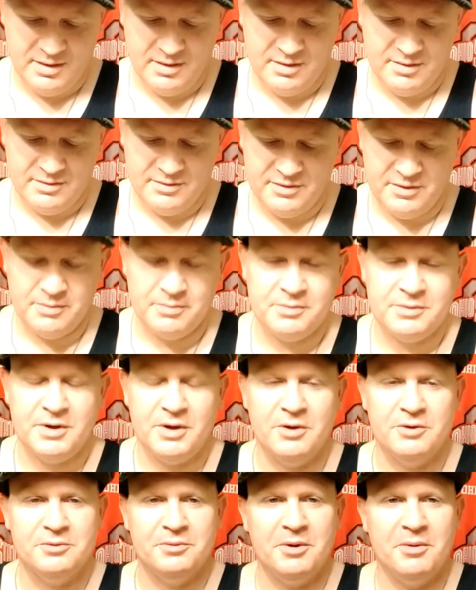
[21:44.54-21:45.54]
Something
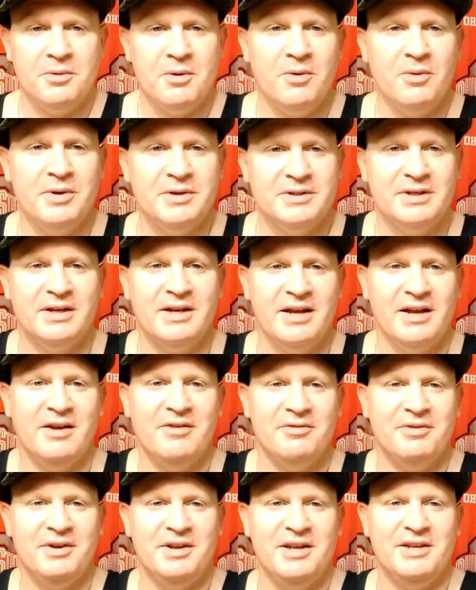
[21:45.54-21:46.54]
tells me I'm always going to have
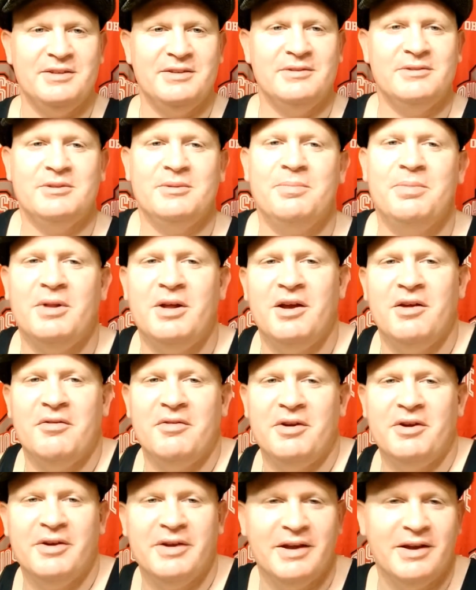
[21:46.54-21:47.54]
a decent supply of
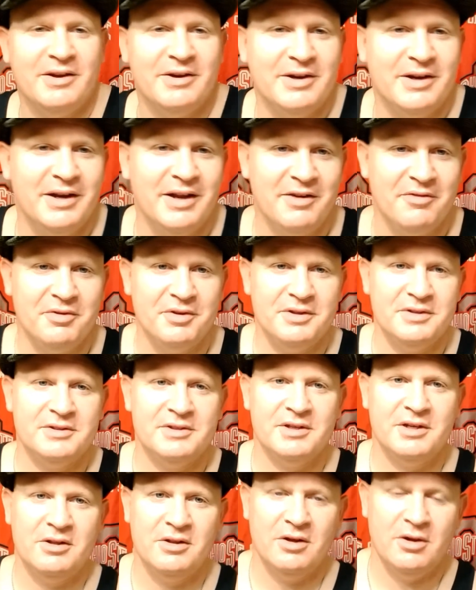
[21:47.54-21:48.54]
Ariana and Evans, the
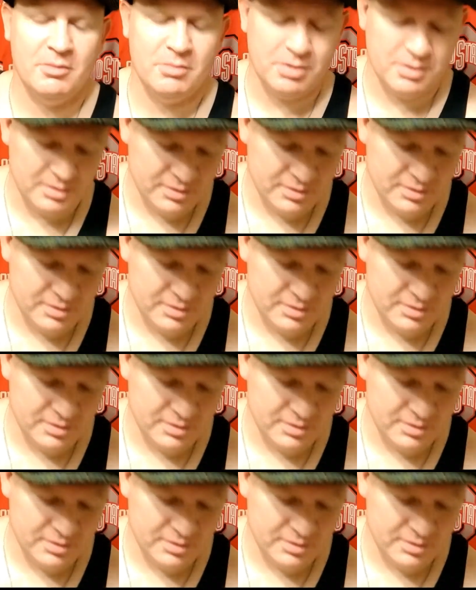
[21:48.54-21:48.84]
club,